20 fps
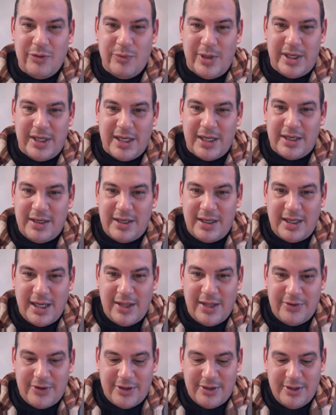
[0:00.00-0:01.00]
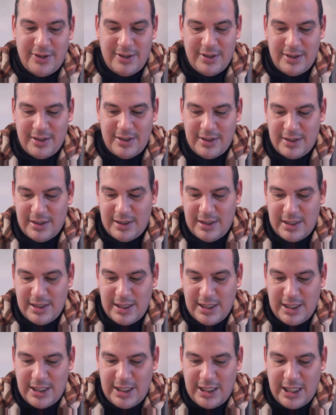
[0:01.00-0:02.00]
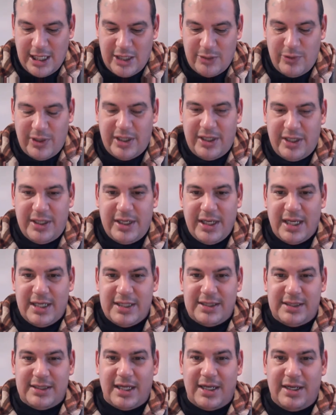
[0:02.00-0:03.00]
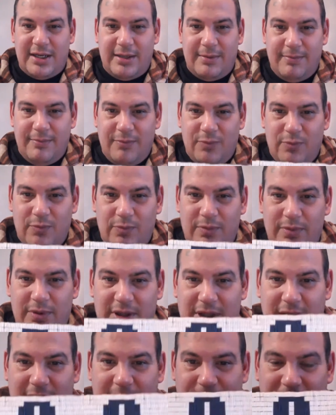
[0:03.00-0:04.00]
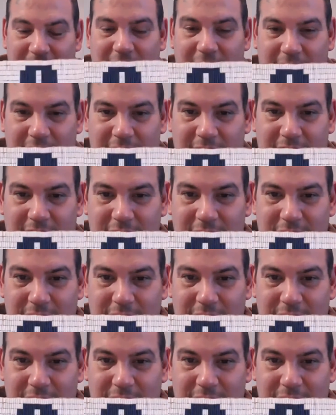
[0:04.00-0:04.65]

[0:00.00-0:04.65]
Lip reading: we'd get together and we'd dust the belt.